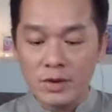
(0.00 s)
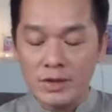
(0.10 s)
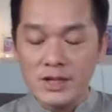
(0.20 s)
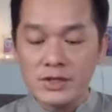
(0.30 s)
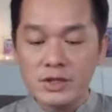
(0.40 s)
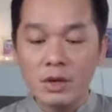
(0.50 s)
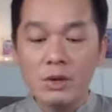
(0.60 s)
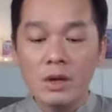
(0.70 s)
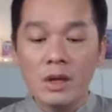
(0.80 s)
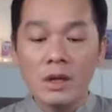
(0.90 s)
All right.
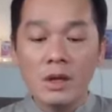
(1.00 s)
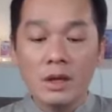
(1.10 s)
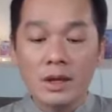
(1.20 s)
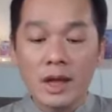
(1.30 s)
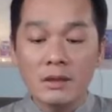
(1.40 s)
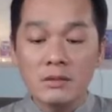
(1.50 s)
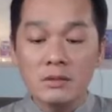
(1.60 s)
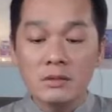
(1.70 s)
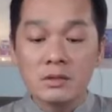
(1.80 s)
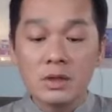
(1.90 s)
So
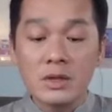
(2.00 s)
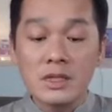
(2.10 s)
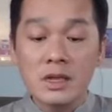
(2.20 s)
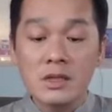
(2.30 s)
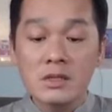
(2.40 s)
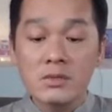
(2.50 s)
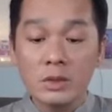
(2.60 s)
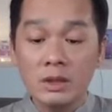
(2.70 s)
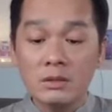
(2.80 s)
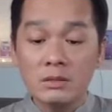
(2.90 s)
again, so it says,
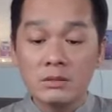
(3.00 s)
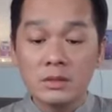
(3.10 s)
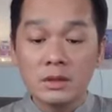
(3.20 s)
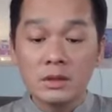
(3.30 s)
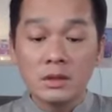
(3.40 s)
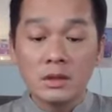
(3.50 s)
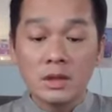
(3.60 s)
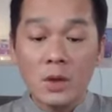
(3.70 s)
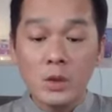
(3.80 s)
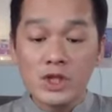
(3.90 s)
well,
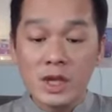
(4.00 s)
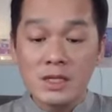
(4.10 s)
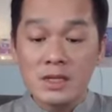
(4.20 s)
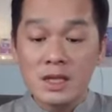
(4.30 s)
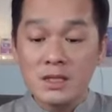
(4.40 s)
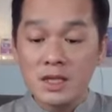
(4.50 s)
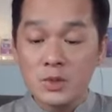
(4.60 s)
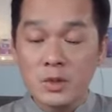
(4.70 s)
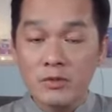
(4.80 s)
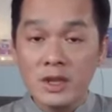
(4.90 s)
I wish I had stayed in
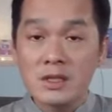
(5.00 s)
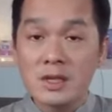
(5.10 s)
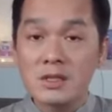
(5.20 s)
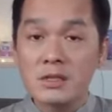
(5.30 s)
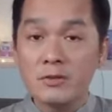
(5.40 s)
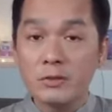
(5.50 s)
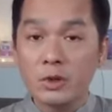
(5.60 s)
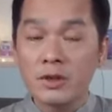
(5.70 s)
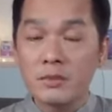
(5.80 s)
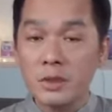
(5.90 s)
touch with my friends. That's the
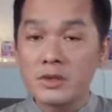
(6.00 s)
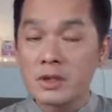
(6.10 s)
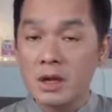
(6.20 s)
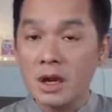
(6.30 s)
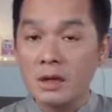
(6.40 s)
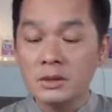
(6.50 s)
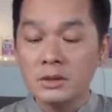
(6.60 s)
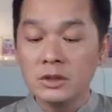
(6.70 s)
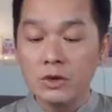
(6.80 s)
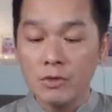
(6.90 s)
fourth most
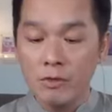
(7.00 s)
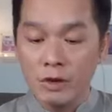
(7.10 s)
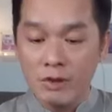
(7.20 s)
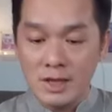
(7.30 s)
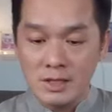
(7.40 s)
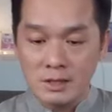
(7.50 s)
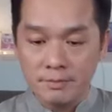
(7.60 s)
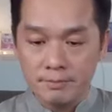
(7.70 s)
common regret.